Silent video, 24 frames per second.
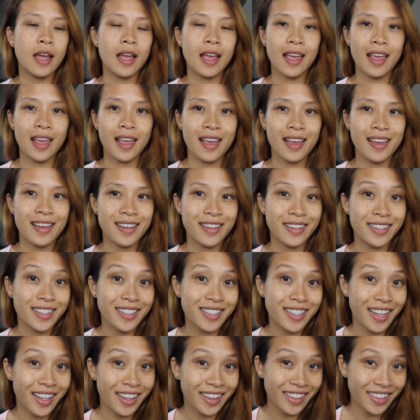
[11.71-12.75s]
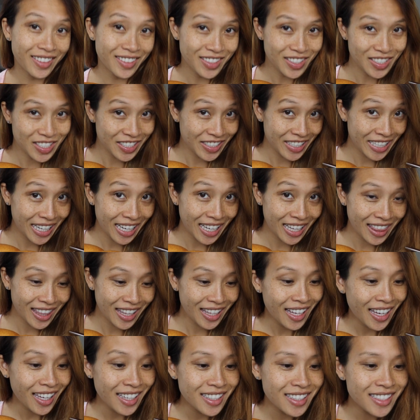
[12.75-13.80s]
and a little treat at
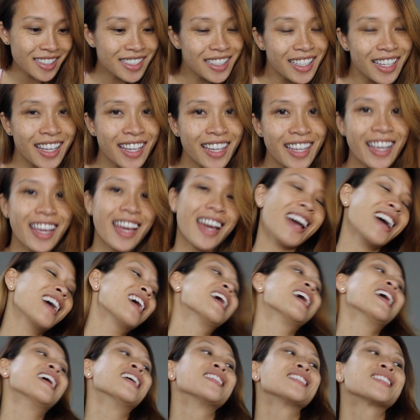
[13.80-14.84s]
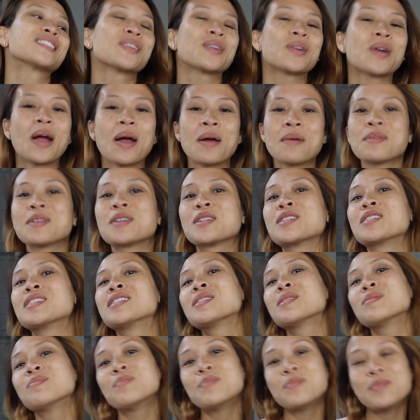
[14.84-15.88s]
the end, a Kit Kat. So grab your
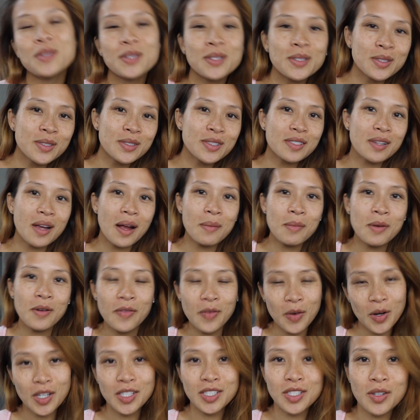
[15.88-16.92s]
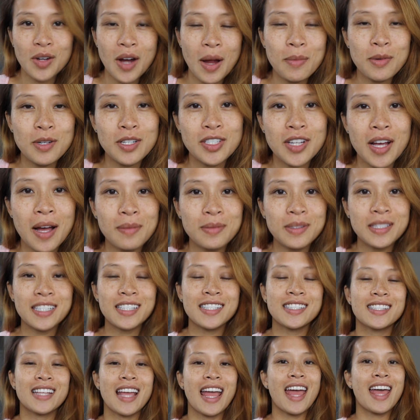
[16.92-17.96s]
spoons, grab your forks, or grab your
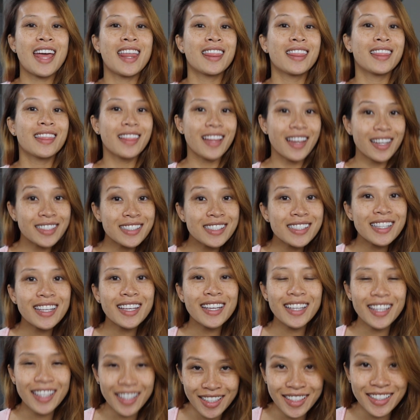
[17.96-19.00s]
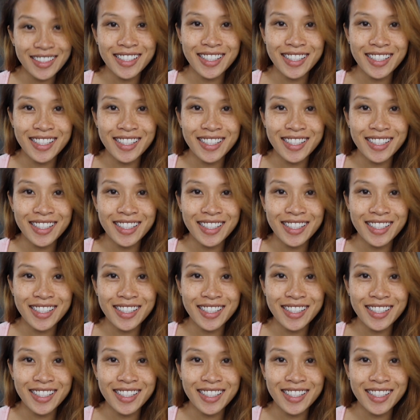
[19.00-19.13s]
chopsticks and let's eat